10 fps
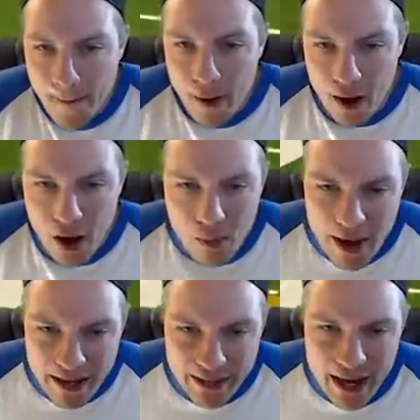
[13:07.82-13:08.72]
Oh
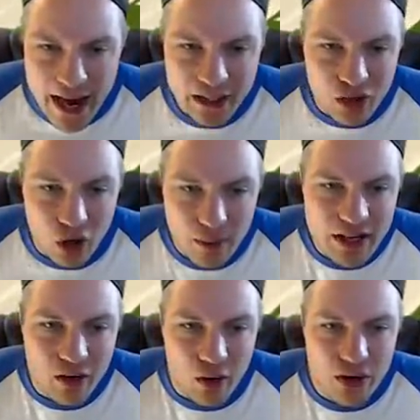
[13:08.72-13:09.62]
my god, Colby
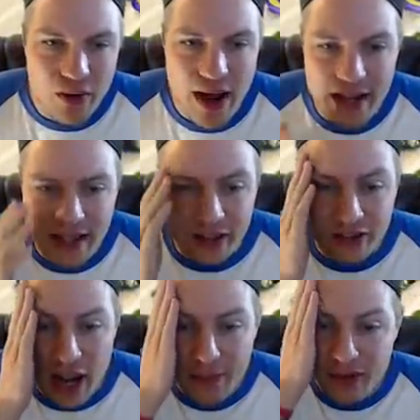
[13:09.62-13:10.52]
Gore, you had the
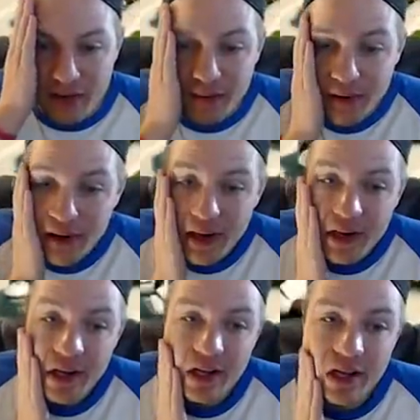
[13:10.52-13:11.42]
interception.
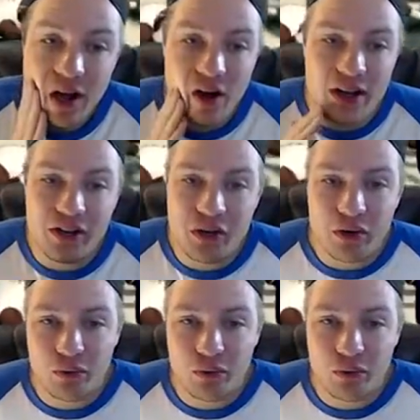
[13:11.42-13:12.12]
All you had to do was